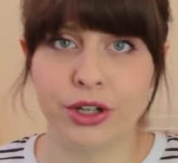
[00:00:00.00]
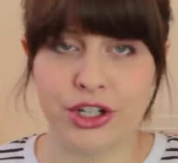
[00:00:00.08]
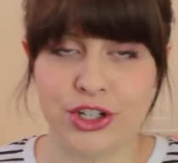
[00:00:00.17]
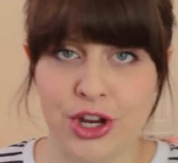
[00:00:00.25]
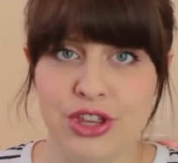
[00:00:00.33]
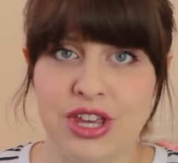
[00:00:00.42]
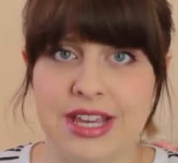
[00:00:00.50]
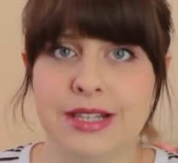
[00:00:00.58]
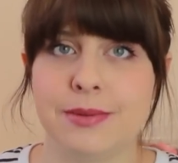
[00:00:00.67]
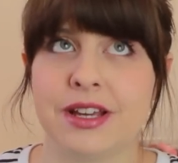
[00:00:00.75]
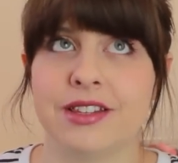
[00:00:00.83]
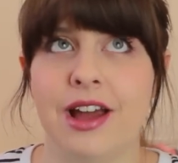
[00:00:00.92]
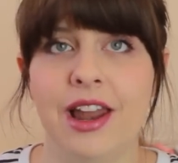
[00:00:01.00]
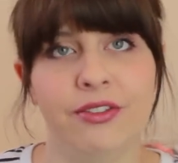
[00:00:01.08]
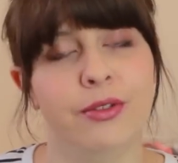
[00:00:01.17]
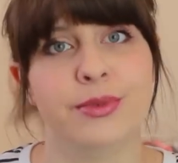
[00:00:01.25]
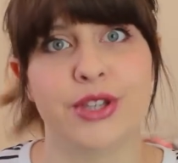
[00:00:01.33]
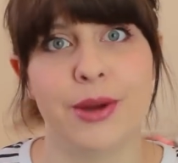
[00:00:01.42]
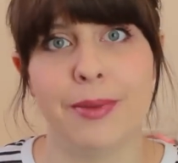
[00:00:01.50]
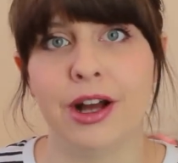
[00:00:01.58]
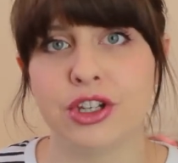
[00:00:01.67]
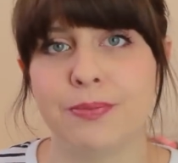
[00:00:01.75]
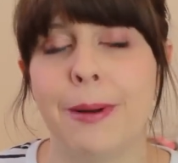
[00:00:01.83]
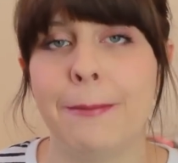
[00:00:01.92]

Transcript: I'm going to show you these because I love them so much.